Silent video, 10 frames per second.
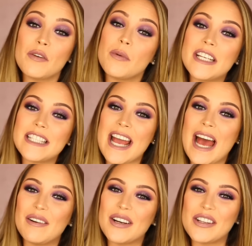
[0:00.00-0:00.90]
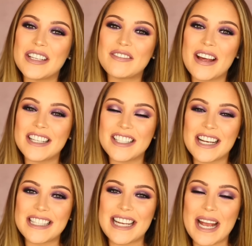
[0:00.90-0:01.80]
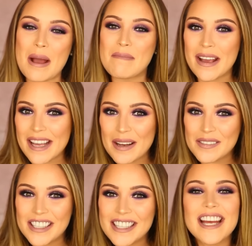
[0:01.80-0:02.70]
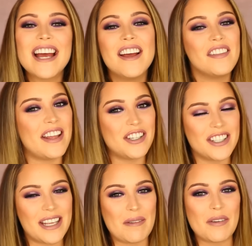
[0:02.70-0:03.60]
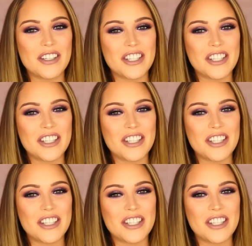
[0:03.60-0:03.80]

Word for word: So if you want to see how I got this Valentine's Day a makeup look then just keep